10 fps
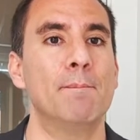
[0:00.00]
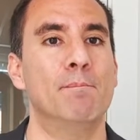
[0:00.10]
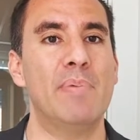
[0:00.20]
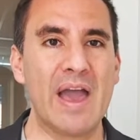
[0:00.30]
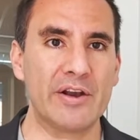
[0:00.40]

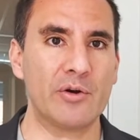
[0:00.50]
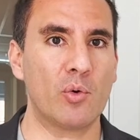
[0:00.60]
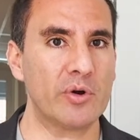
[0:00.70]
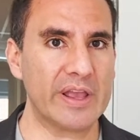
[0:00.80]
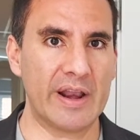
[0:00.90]
better
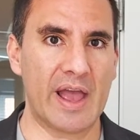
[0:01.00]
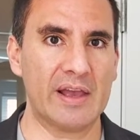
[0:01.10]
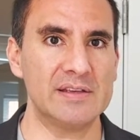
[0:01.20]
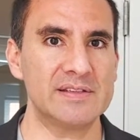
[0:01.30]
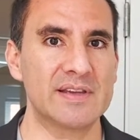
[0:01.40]

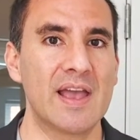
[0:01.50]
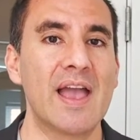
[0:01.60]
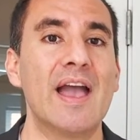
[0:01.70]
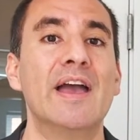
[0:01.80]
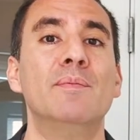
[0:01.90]
organized,
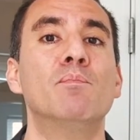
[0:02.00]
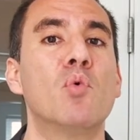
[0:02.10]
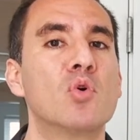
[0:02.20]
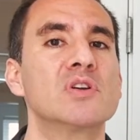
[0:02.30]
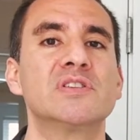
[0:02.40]
and
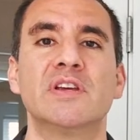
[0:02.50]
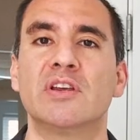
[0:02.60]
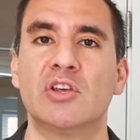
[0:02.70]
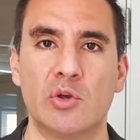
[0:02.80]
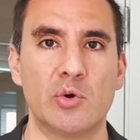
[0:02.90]
more
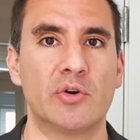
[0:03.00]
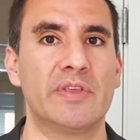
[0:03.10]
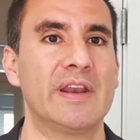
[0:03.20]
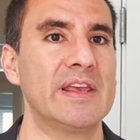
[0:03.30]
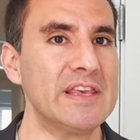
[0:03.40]
secure
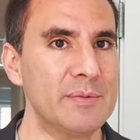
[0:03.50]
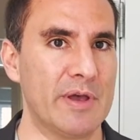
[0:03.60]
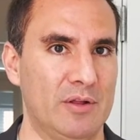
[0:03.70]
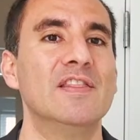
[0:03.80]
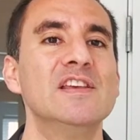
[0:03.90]
than
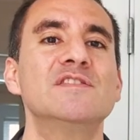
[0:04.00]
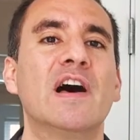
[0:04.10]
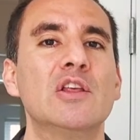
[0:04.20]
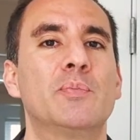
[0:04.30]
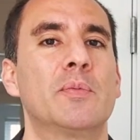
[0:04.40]
email. This
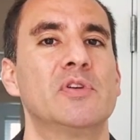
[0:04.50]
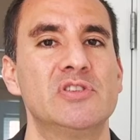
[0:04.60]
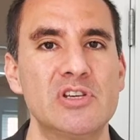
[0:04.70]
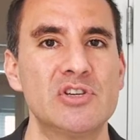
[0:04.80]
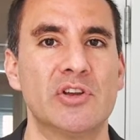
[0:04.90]
value
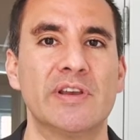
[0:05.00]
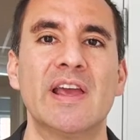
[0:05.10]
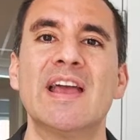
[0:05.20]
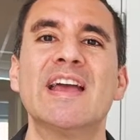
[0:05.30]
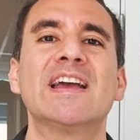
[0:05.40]
proposition
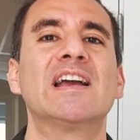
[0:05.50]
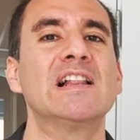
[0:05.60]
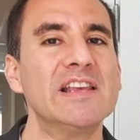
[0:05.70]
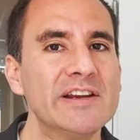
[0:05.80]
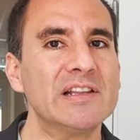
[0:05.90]

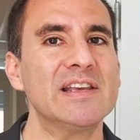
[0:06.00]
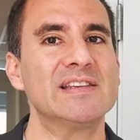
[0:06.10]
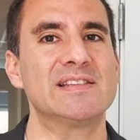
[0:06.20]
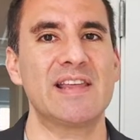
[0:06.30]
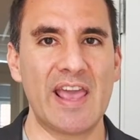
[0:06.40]
clearly
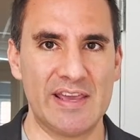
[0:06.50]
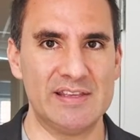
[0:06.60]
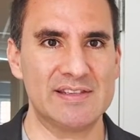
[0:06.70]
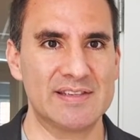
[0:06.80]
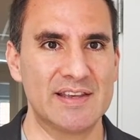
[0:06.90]

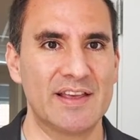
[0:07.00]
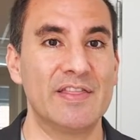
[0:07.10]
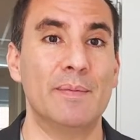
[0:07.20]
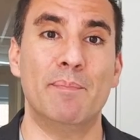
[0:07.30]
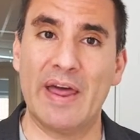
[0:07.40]
states
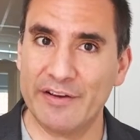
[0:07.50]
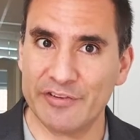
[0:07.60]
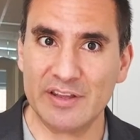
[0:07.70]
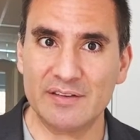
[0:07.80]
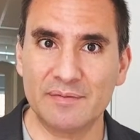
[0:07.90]
the
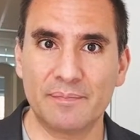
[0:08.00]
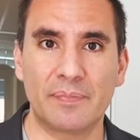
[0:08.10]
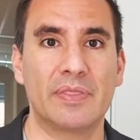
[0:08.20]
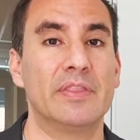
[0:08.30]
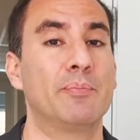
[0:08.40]
benefit,
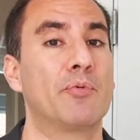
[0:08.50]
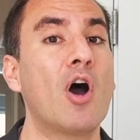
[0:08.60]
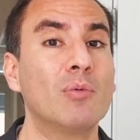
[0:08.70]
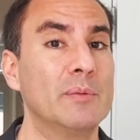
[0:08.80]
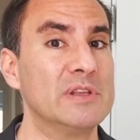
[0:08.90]
the
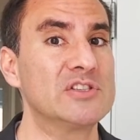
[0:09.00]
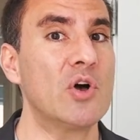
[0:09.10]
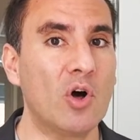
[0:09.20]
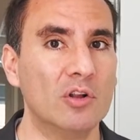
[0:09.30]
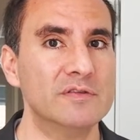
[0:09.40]
problem it
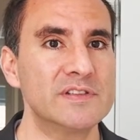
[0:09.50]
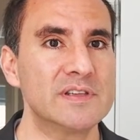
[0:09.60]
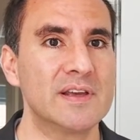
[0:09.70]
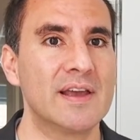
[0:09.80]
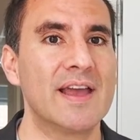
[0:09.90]
solves,
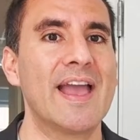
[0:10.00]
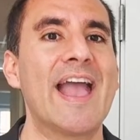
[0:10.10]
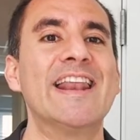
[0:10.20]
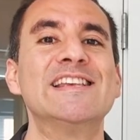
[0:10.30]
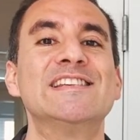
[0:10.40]

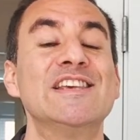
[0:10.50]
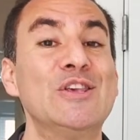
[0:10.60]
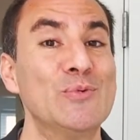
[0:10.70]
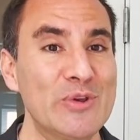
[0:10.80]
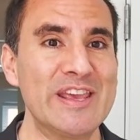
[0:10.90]
and its
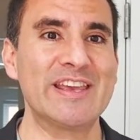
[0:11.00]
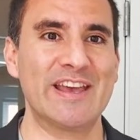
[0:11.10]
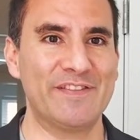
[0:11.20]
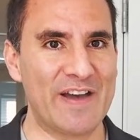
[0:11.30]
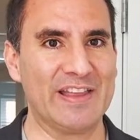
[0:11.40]
unique
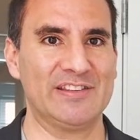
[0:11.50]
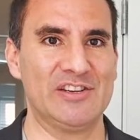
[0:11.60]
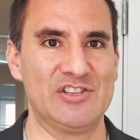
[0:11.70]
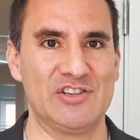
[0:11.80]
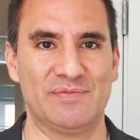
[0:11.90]

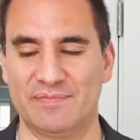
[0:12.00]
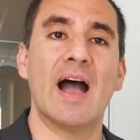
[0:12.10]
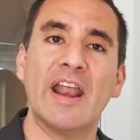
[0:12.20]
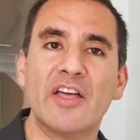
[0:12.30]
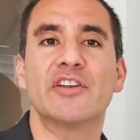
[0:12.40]
advantage.
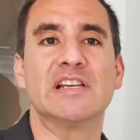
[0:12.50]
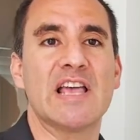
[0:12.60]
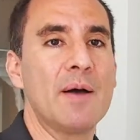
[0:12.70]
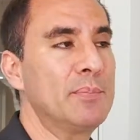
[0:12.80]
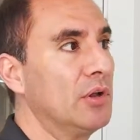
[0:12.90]
Another
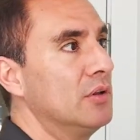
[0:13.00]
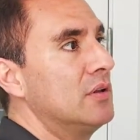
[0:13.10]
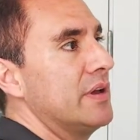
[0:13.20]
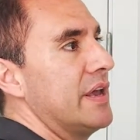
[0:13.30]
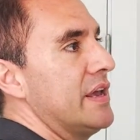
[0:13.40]

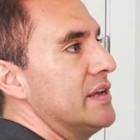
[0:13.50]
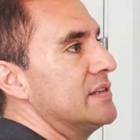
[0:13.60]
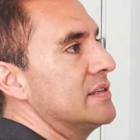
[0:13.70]
example is